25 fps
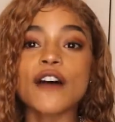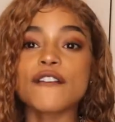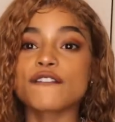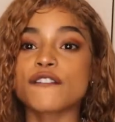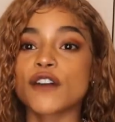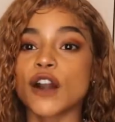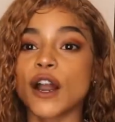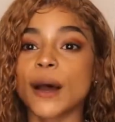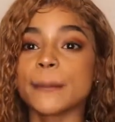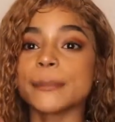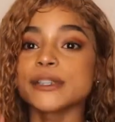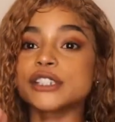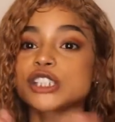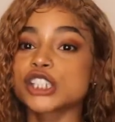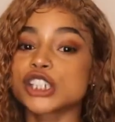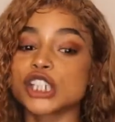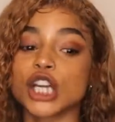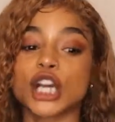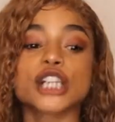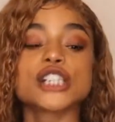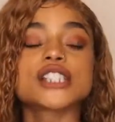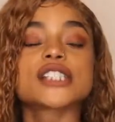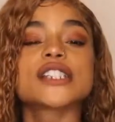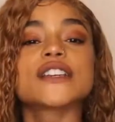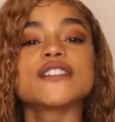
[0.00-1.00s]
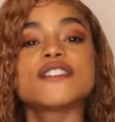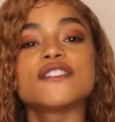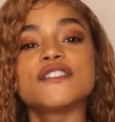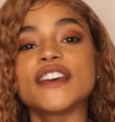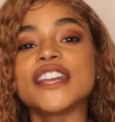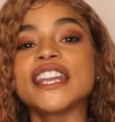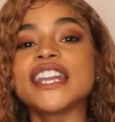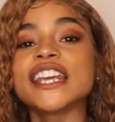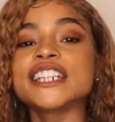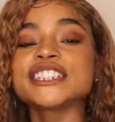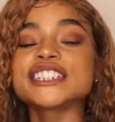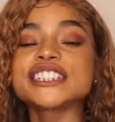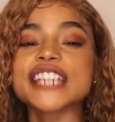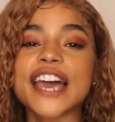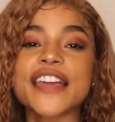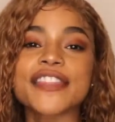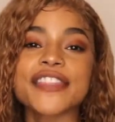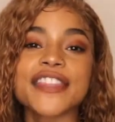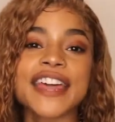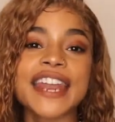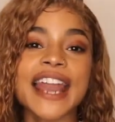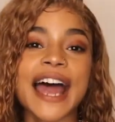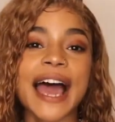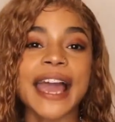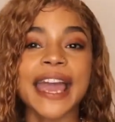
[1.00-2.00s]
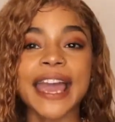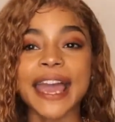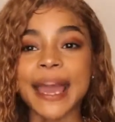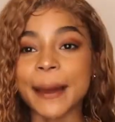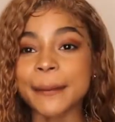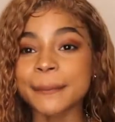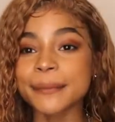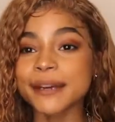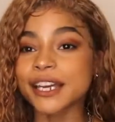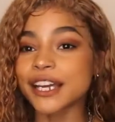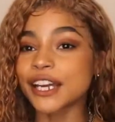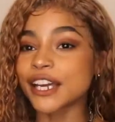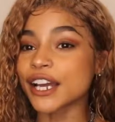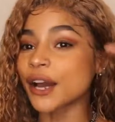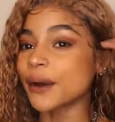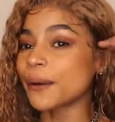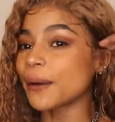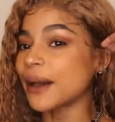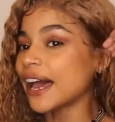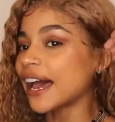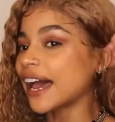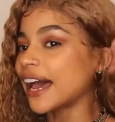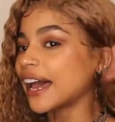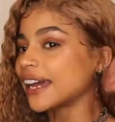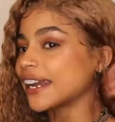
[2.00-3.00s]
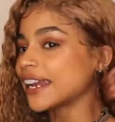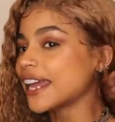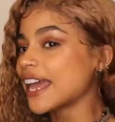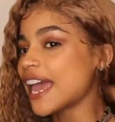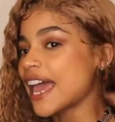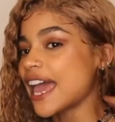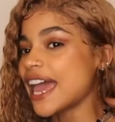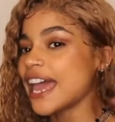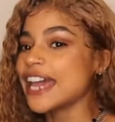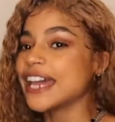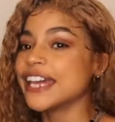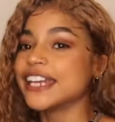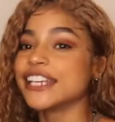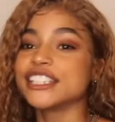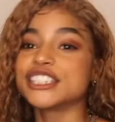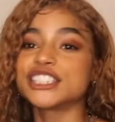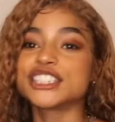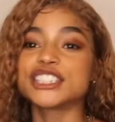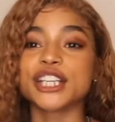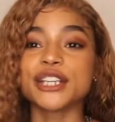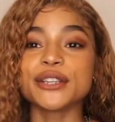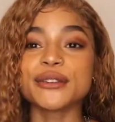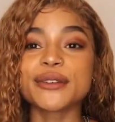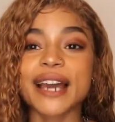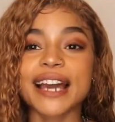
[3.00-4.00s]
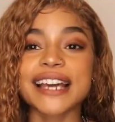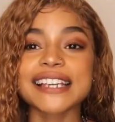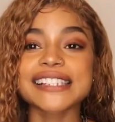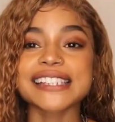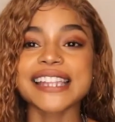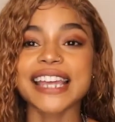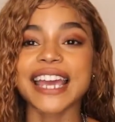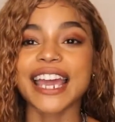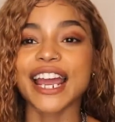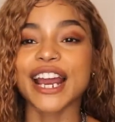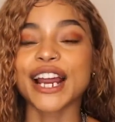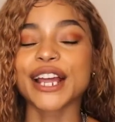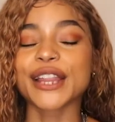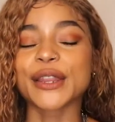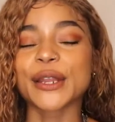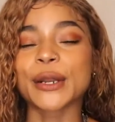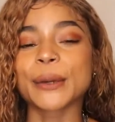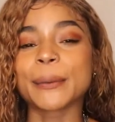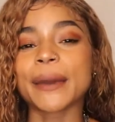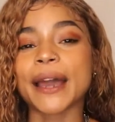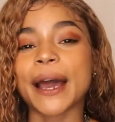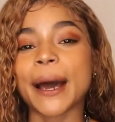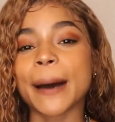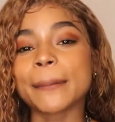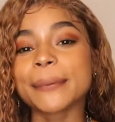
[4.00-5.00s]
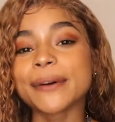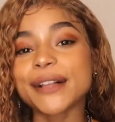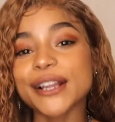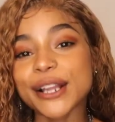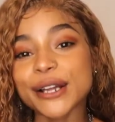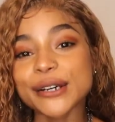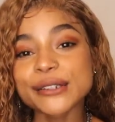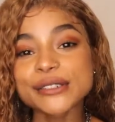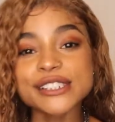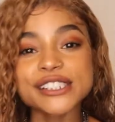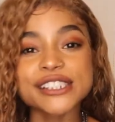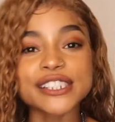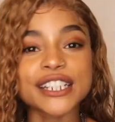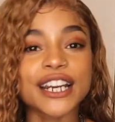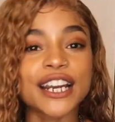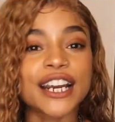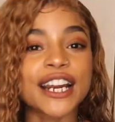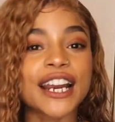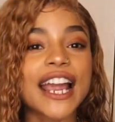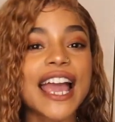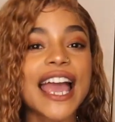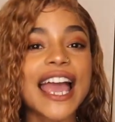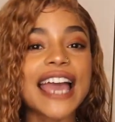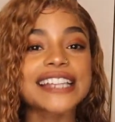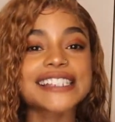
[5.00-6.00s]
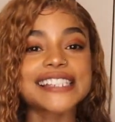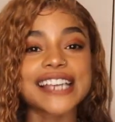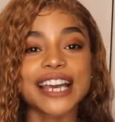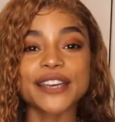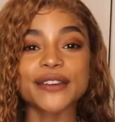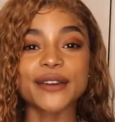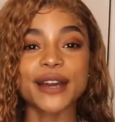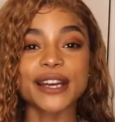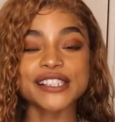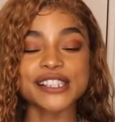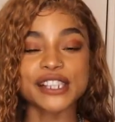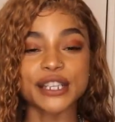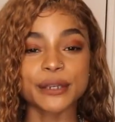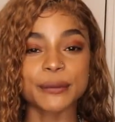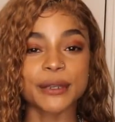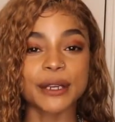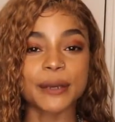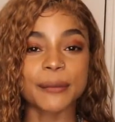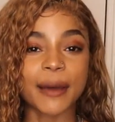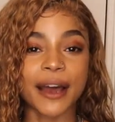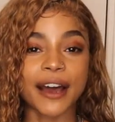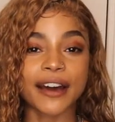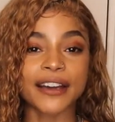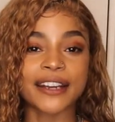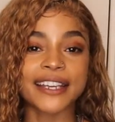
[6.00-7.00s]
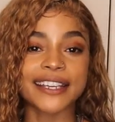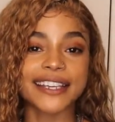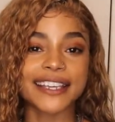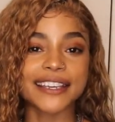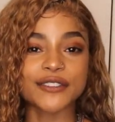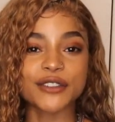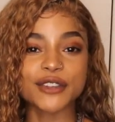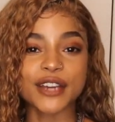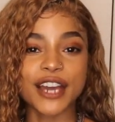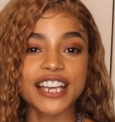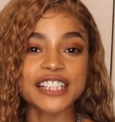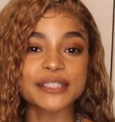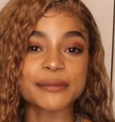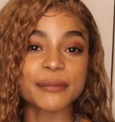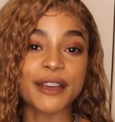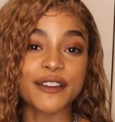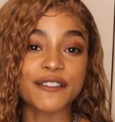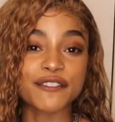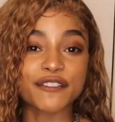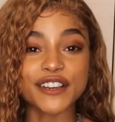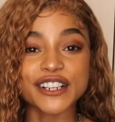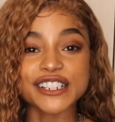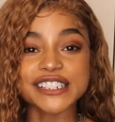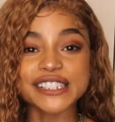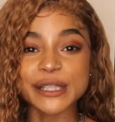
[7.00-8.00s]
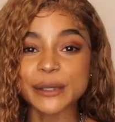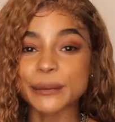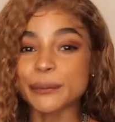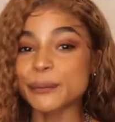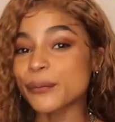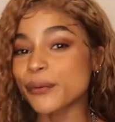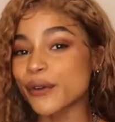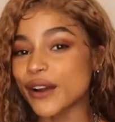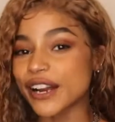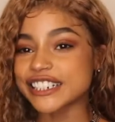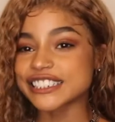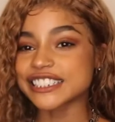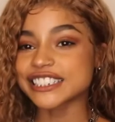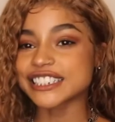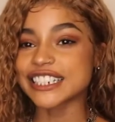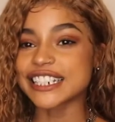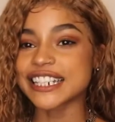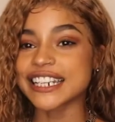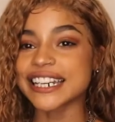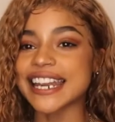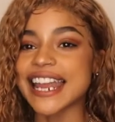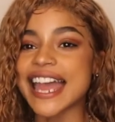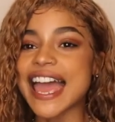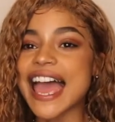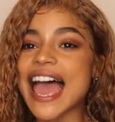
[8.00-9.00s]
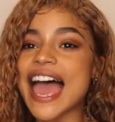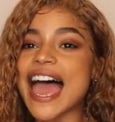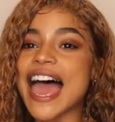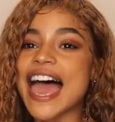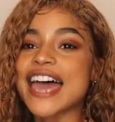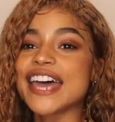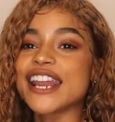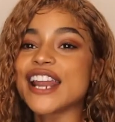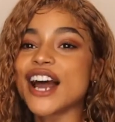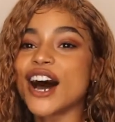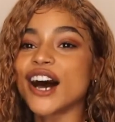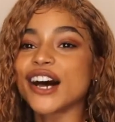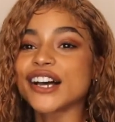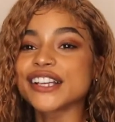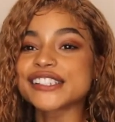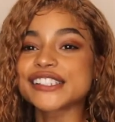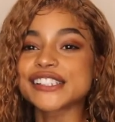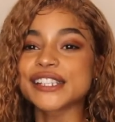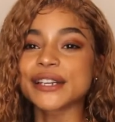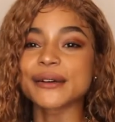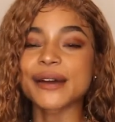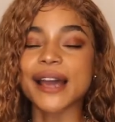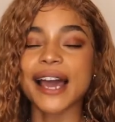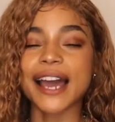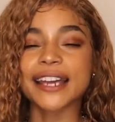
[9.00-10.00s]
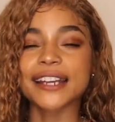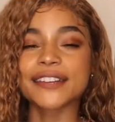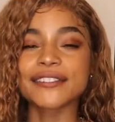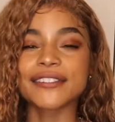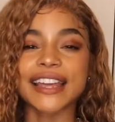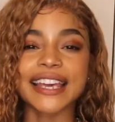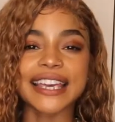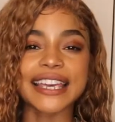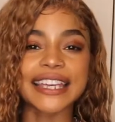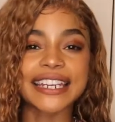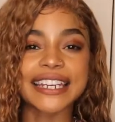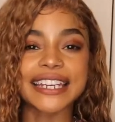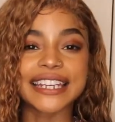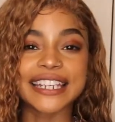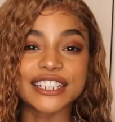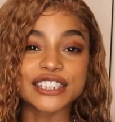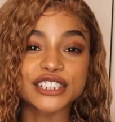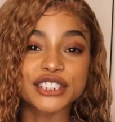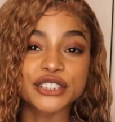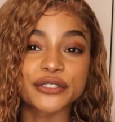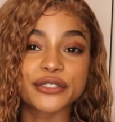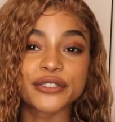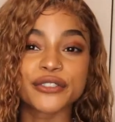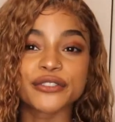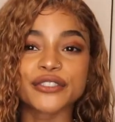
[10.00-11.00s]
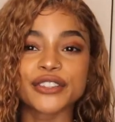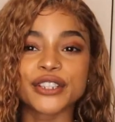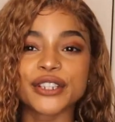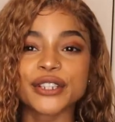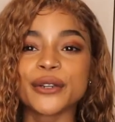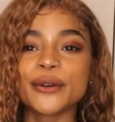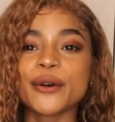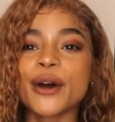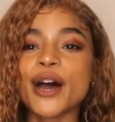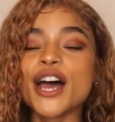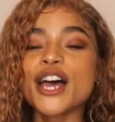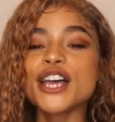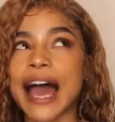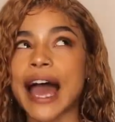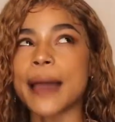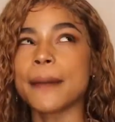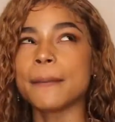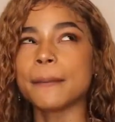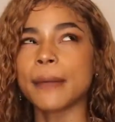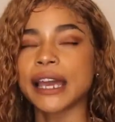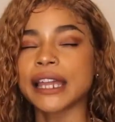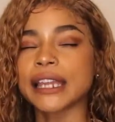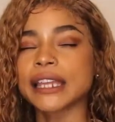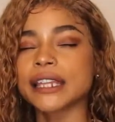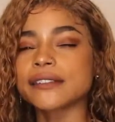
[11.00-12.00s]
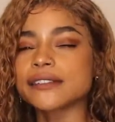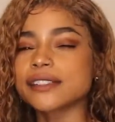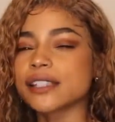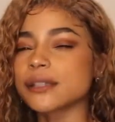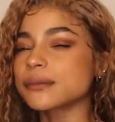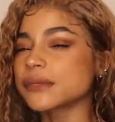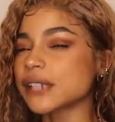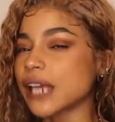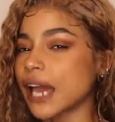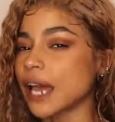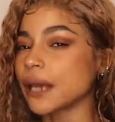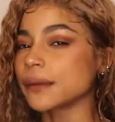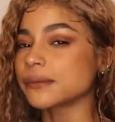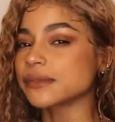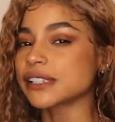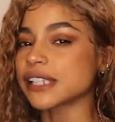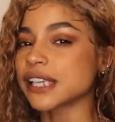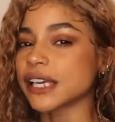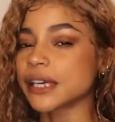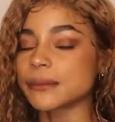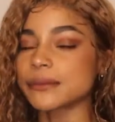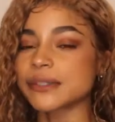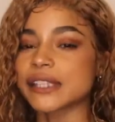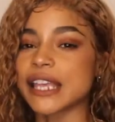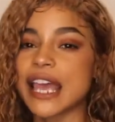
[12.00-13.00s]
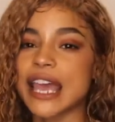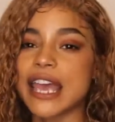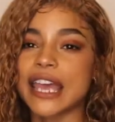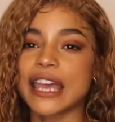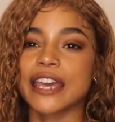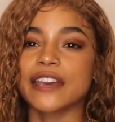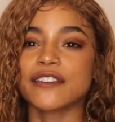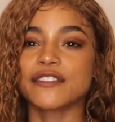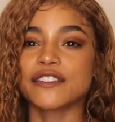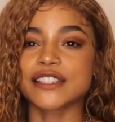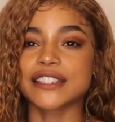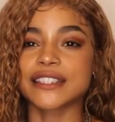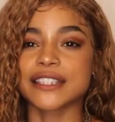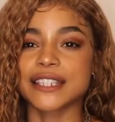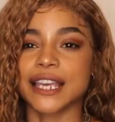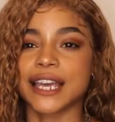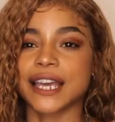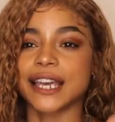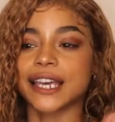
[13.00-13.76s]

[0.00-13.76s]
from start to finish, and then I am going to go ahead and show you guys the hair a little bit up closer, tell you guys a little bit about it, give you guys my first impression, and also kind of an initial review. I might leave some timestamps if it's